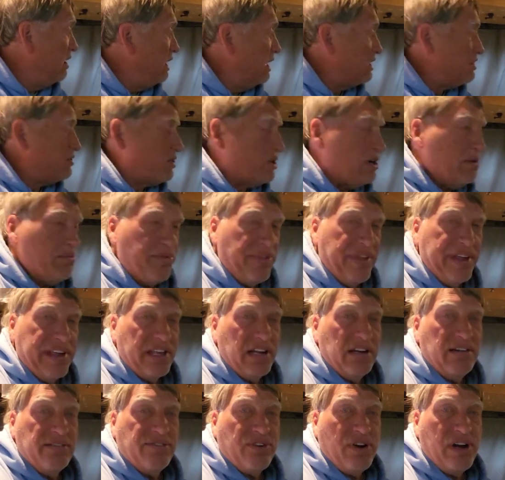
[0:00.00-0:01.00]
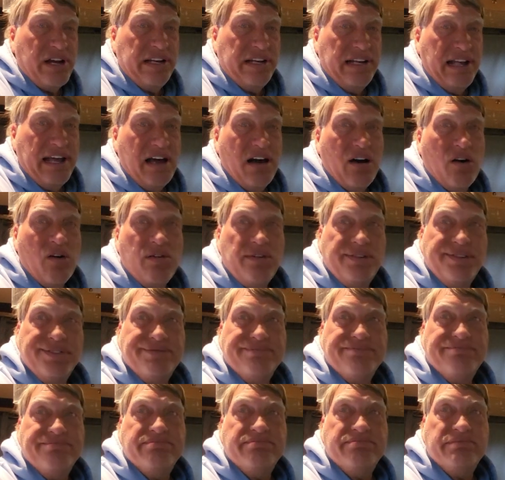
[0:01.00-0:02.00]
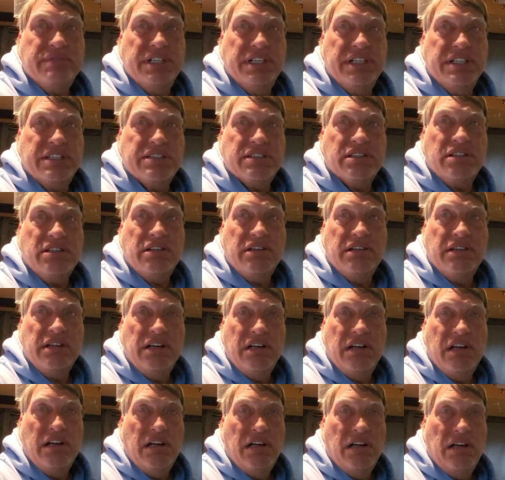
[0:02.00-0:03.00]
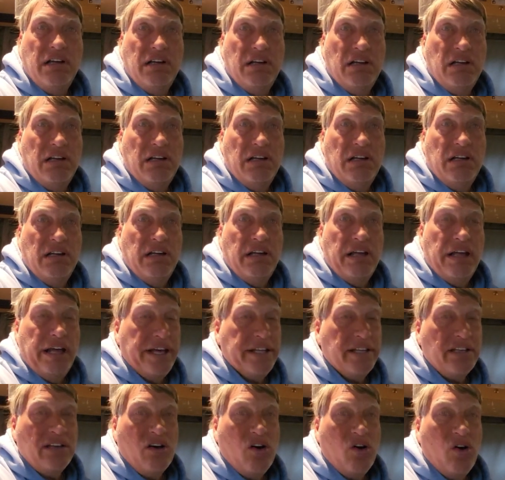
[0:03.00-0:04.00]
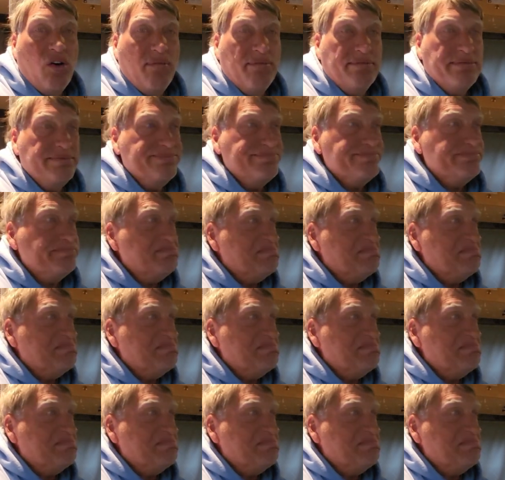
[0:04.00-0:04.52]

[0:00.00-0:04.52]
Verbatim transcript: that's what I'm thinking of right now, is heading home.